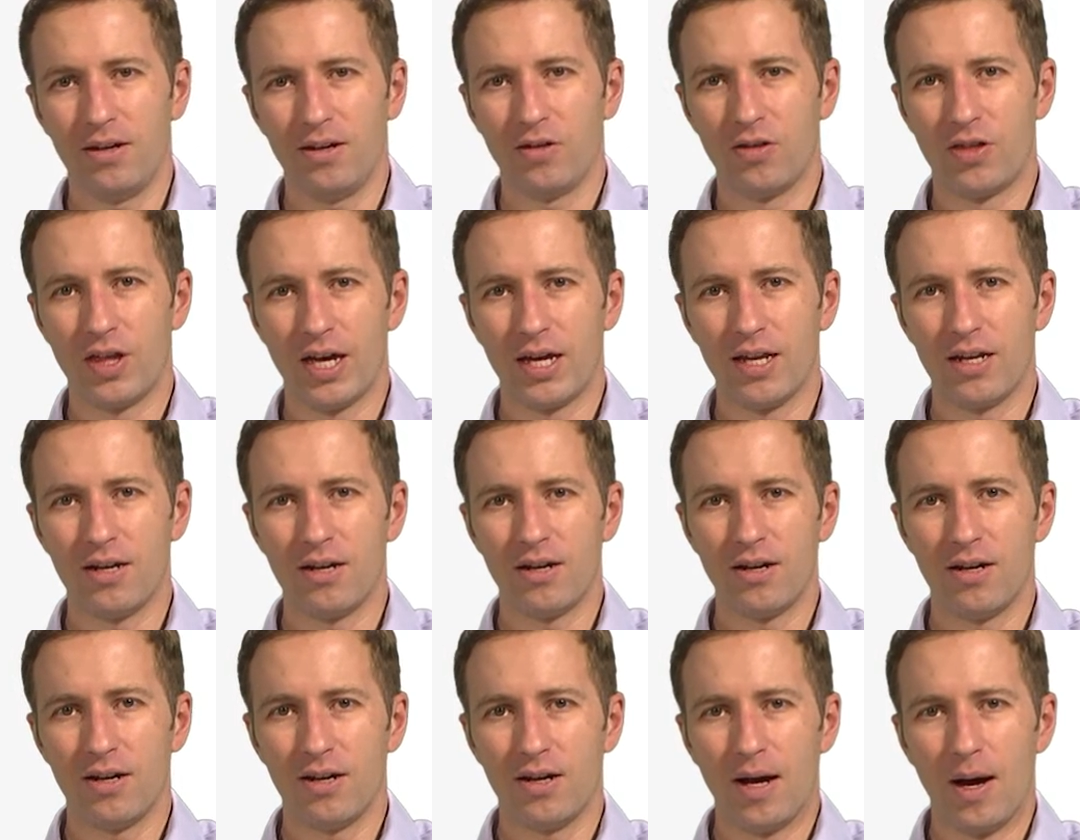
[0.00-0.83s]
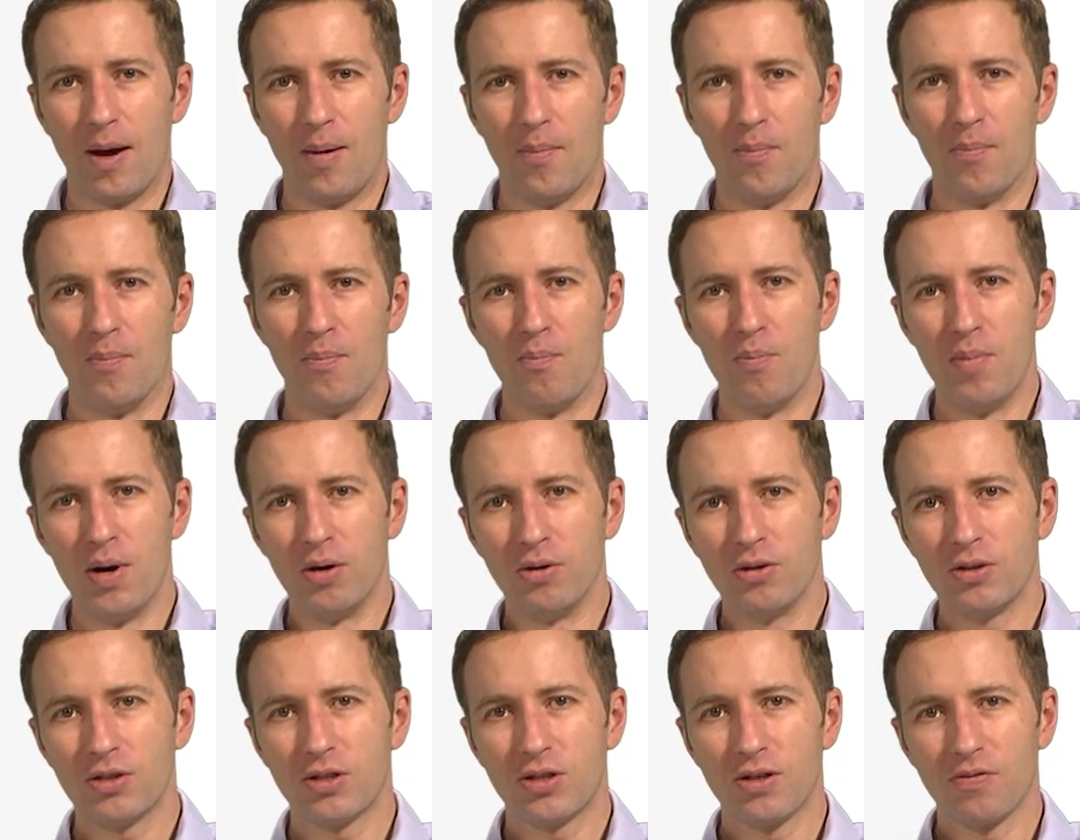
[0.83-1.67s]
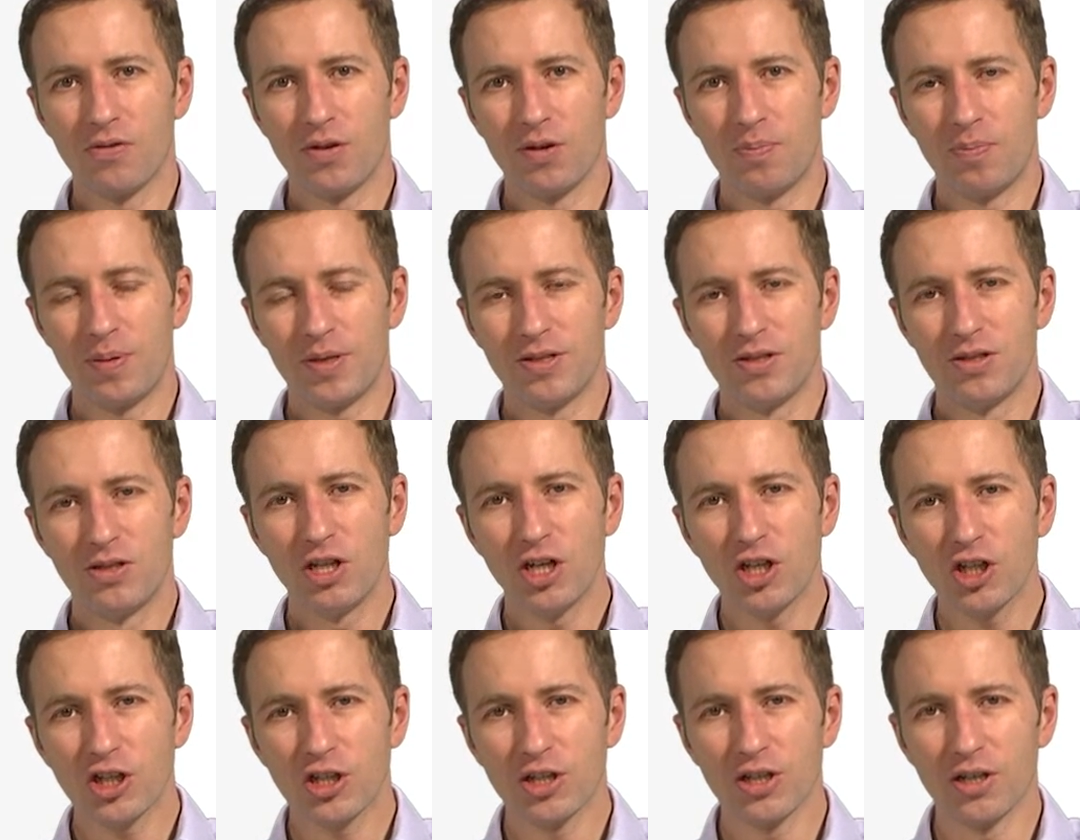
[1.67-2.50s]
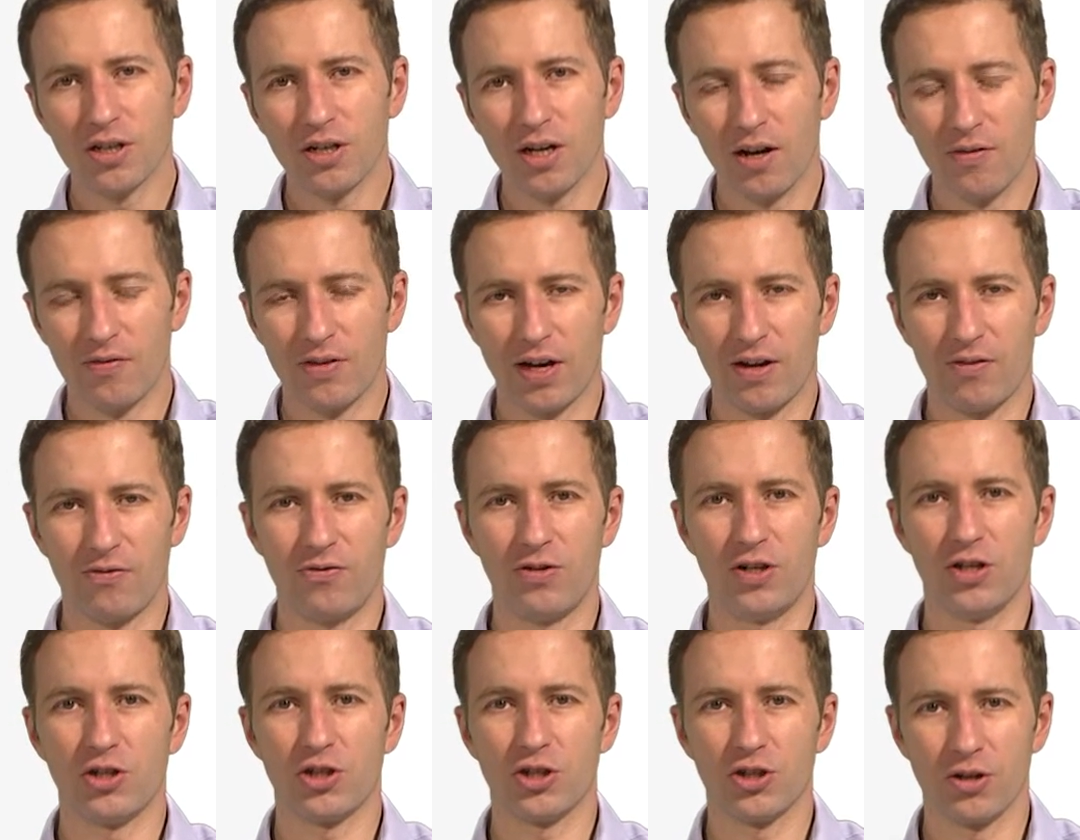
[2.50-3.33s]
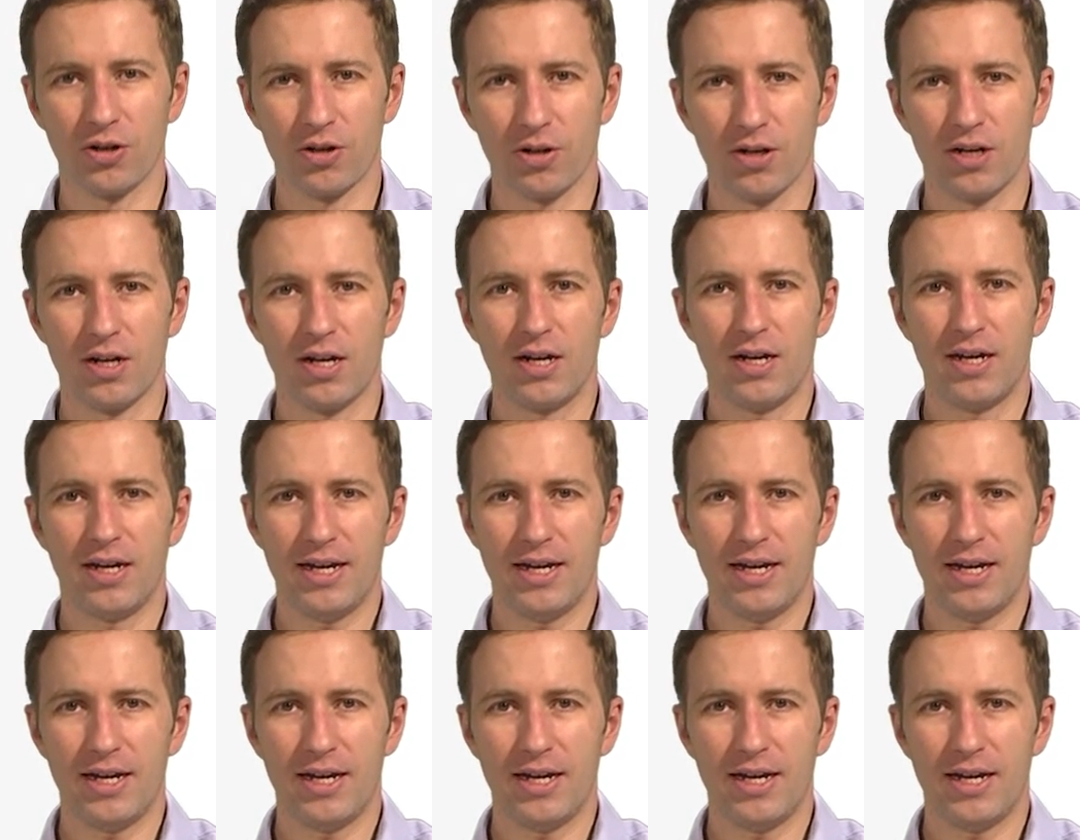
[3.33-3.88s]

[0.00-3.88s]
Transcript: then most of the position of that feature